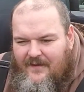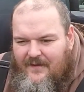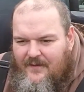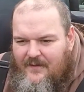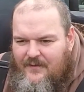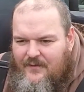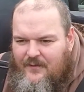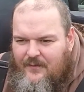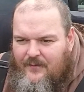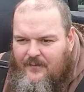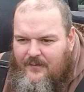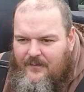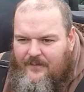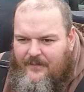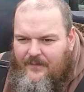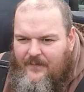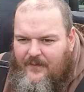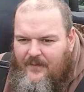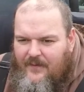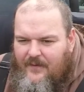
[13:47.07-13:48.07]
So
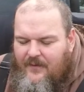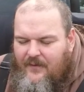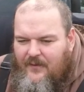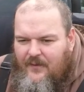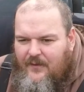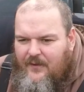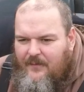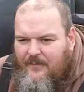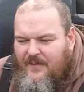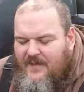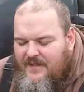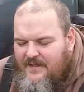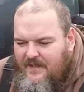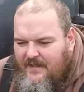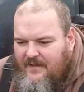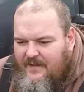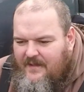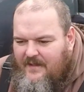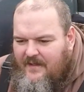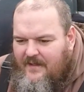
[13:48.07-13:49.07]
you could be
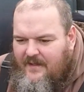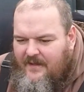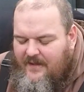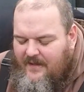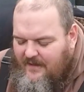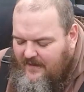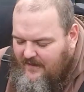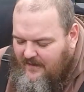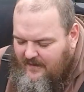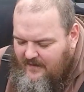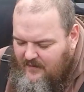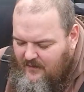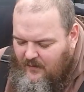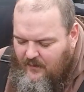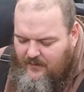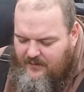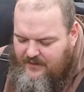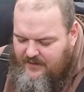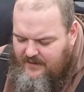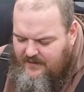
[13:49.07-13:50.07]
sitting there thinking, oh,
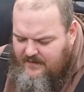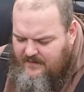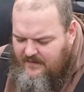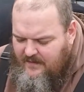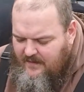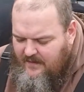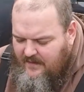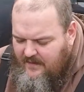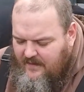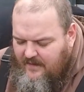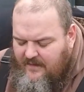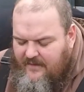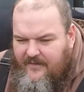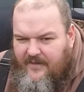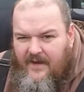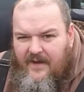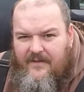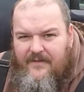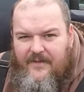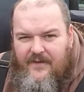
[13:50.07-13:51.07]
she's
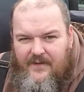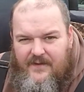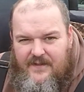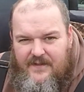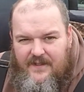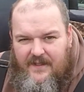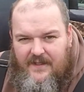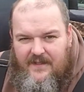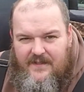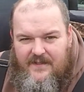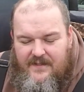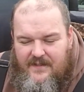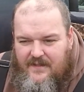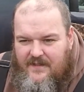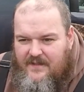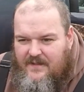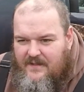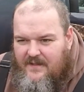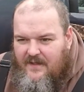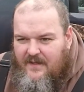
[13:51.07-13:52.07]
5'6",
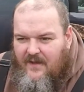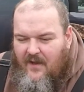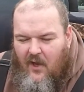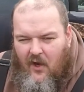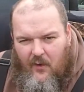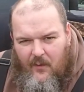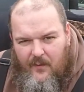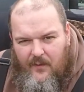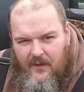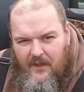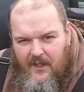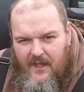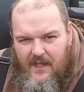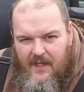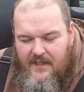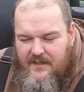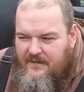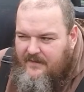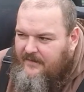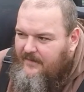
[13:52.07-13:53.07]
she's
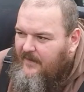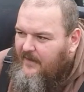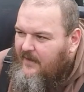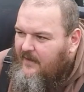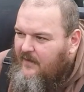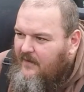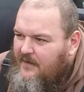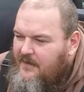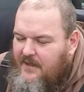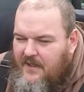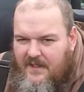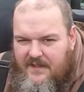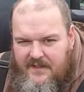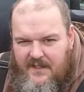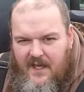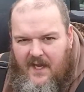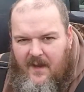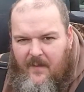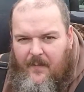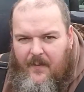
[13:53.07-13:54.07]
hourglass figure, she has
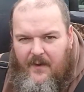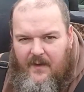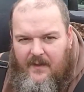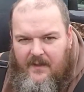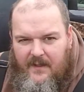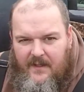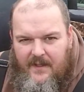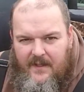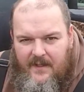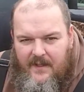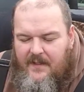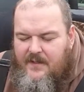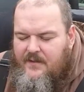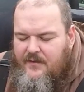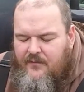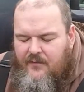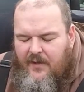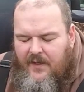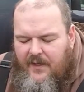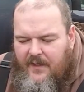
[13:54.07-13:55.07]
epic legs,
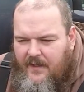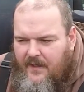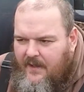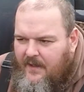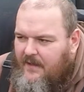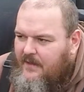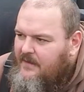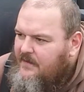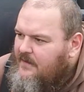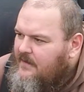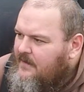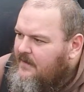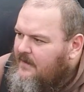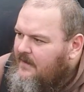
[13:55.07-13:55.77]
great ass.